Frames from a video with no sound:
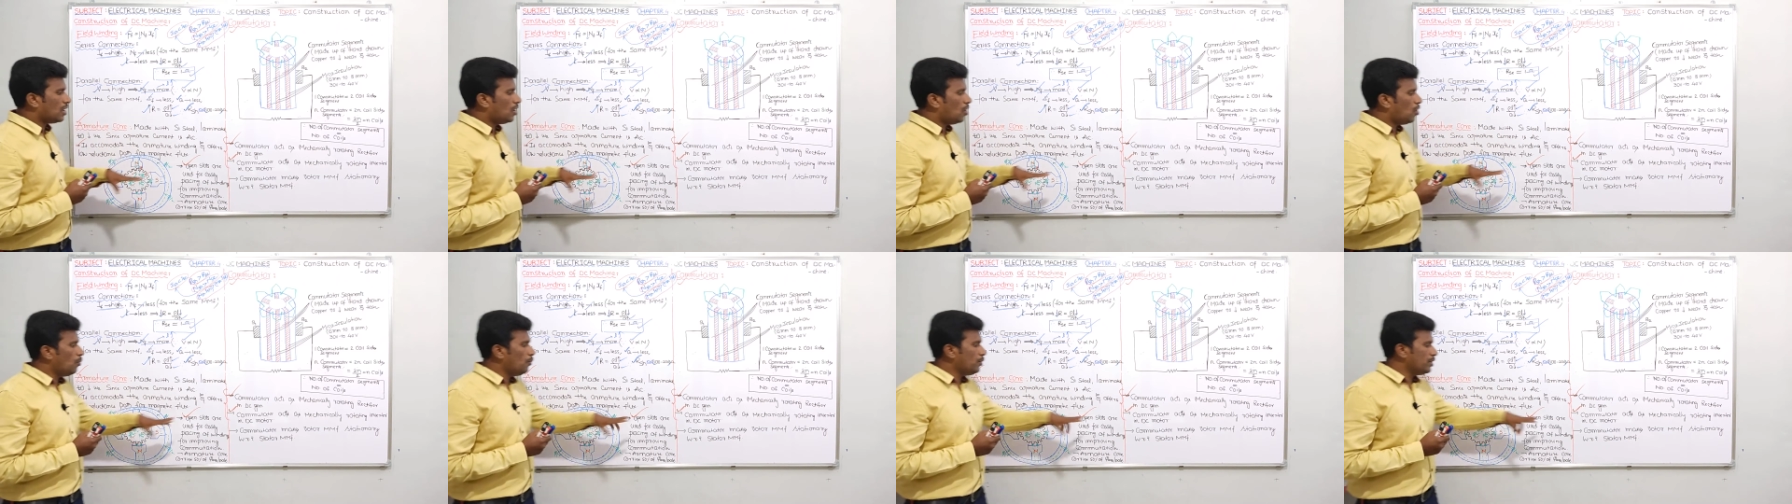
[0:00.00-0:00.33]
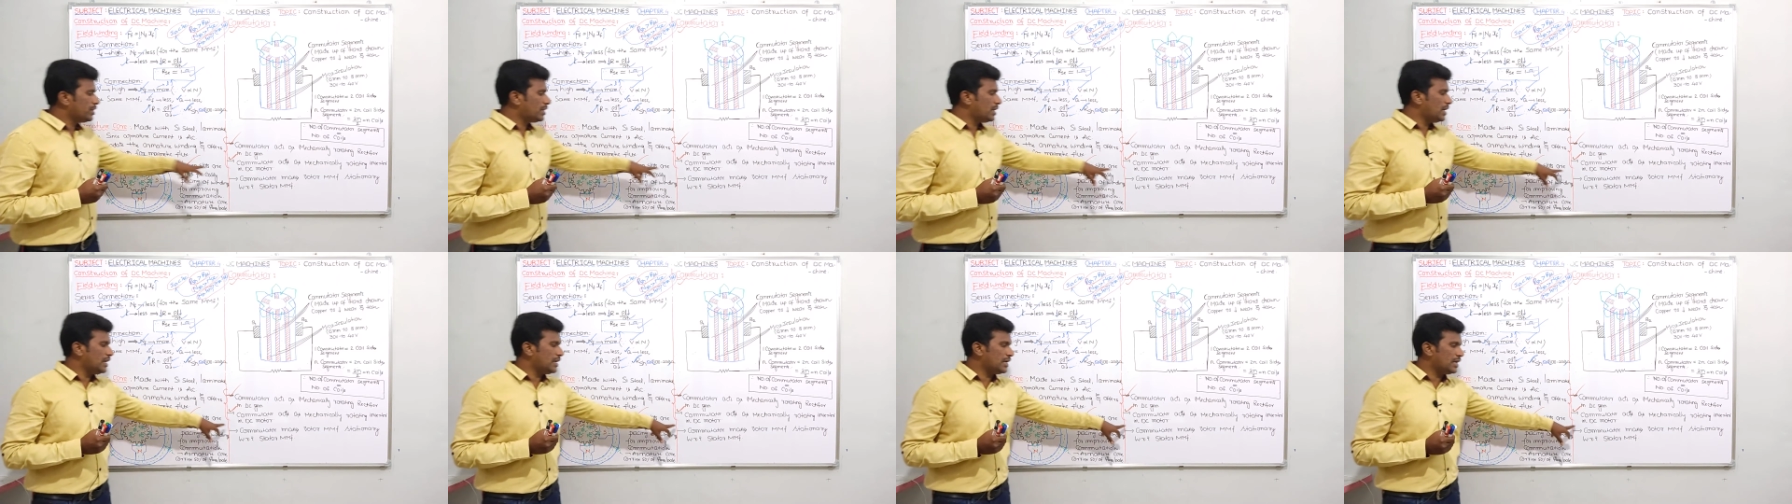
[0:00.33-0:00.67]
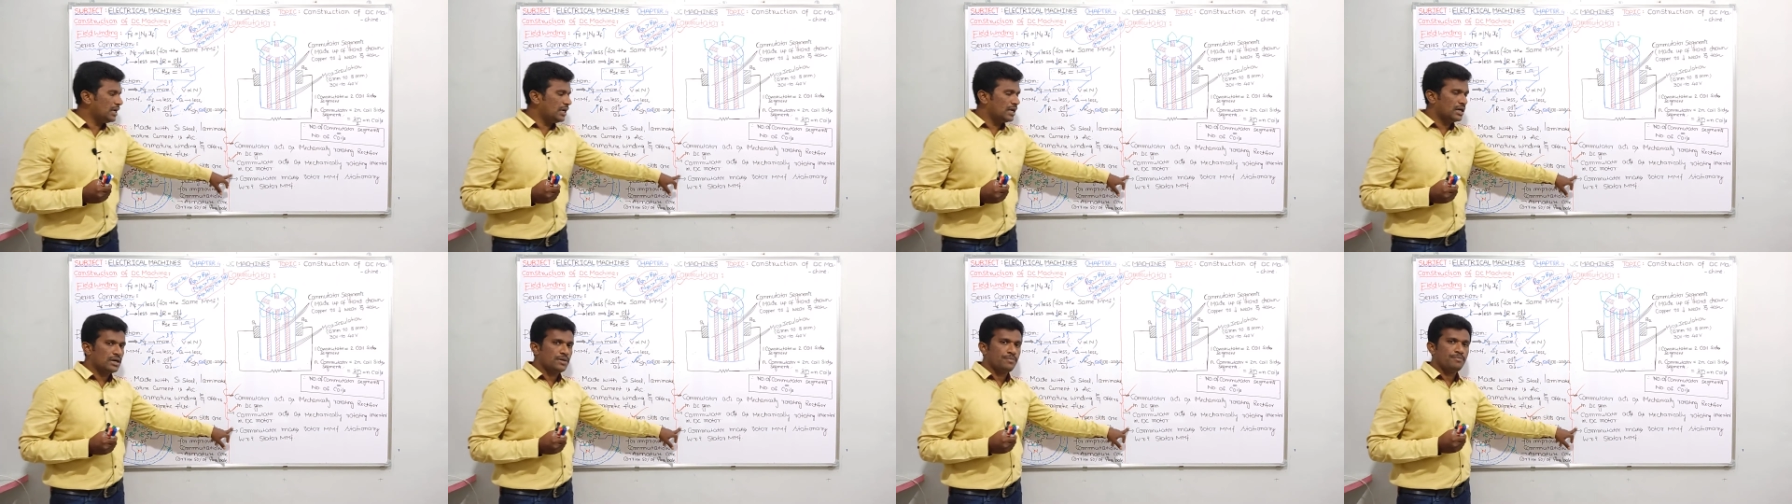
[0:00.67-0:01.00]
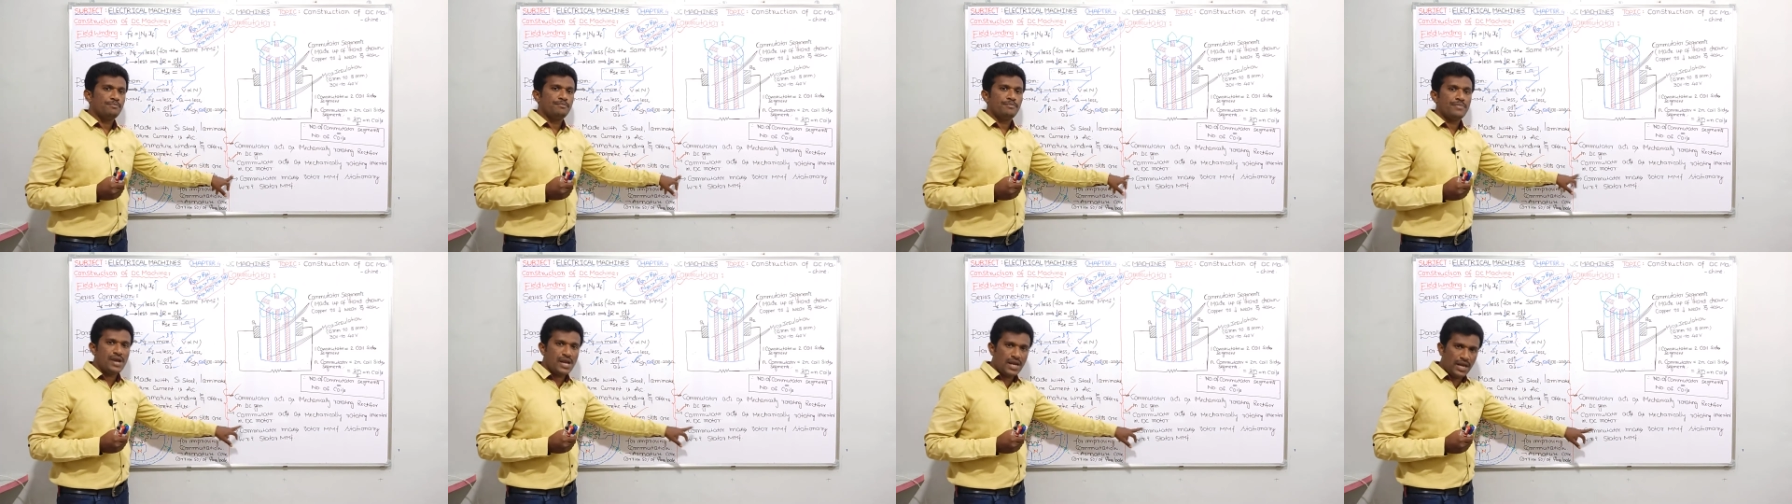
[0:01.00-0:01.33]
commutator
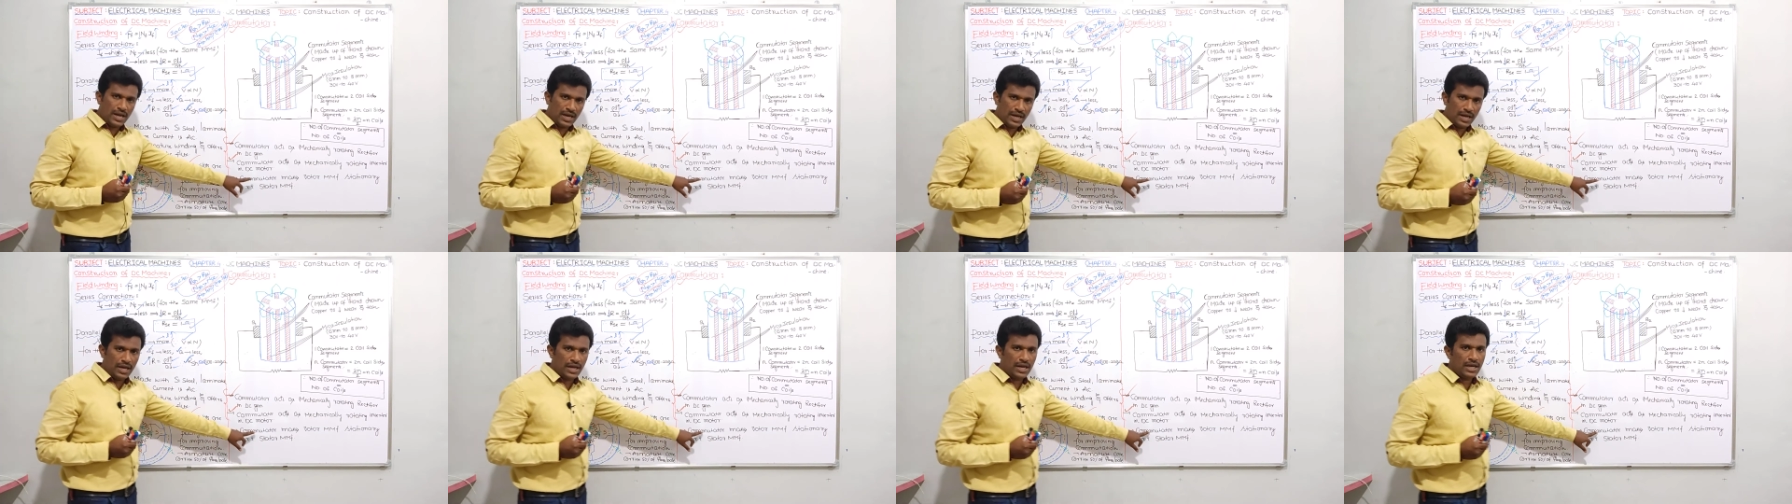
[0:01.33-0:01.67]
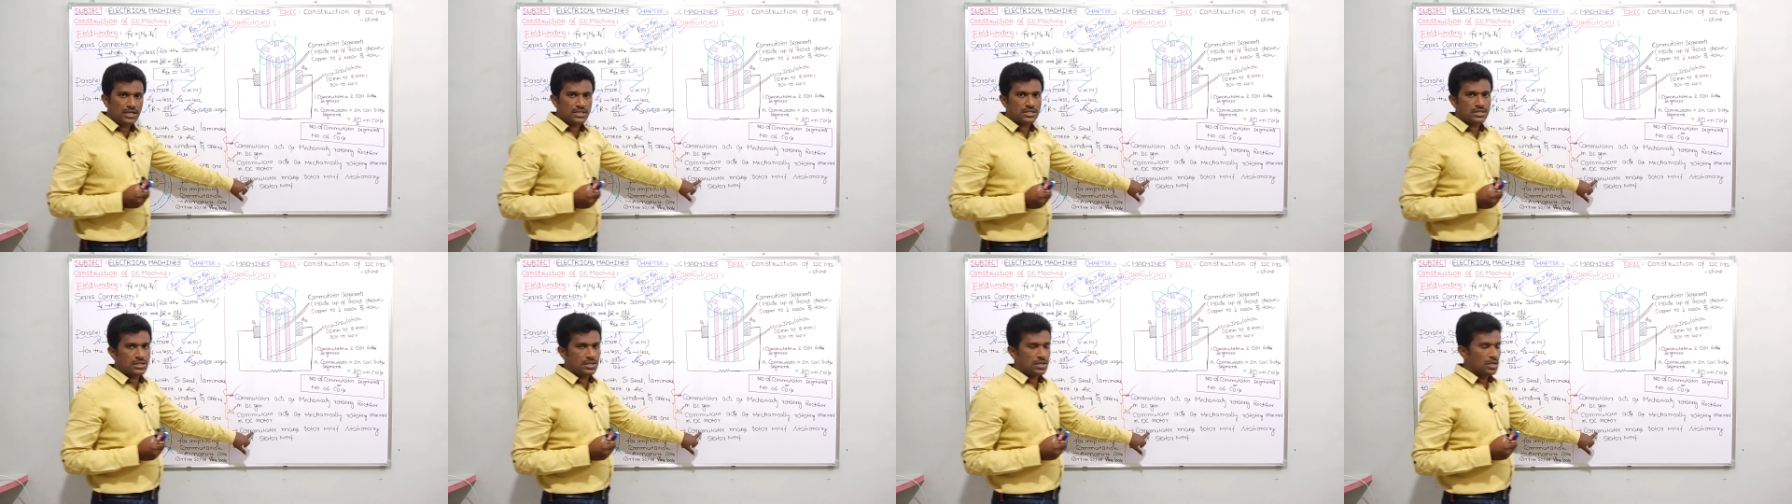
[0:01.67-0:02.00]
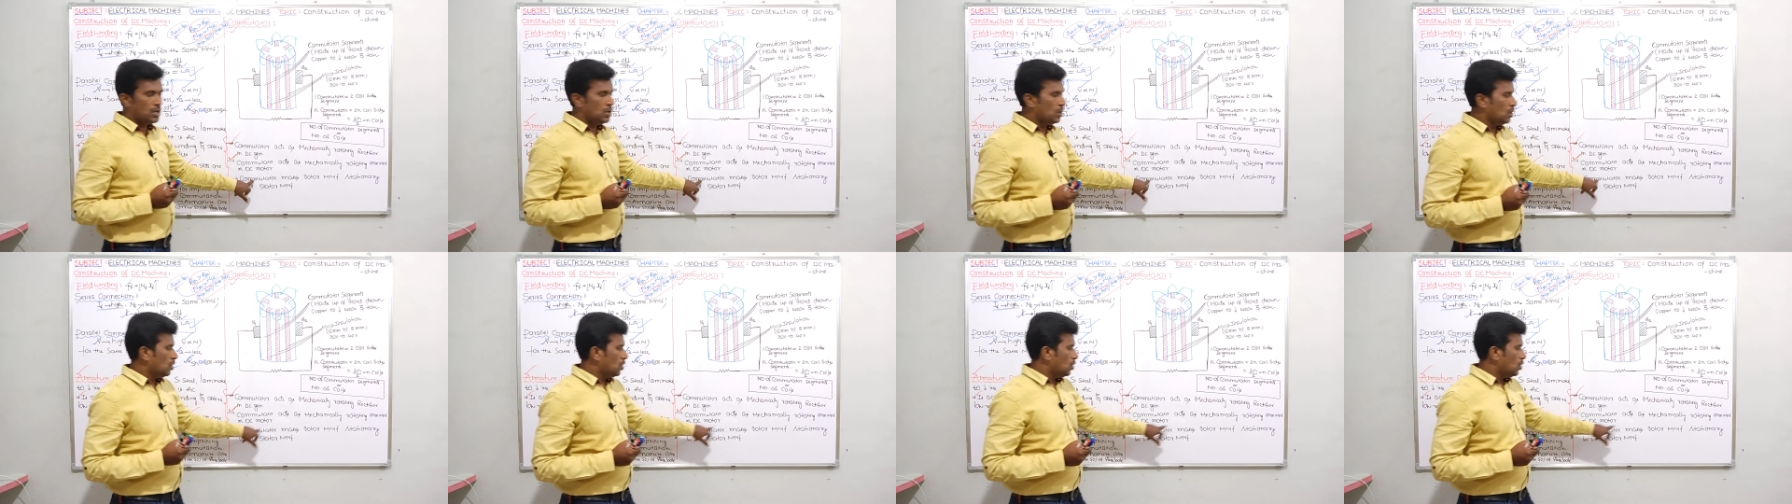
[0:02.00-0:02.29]
makes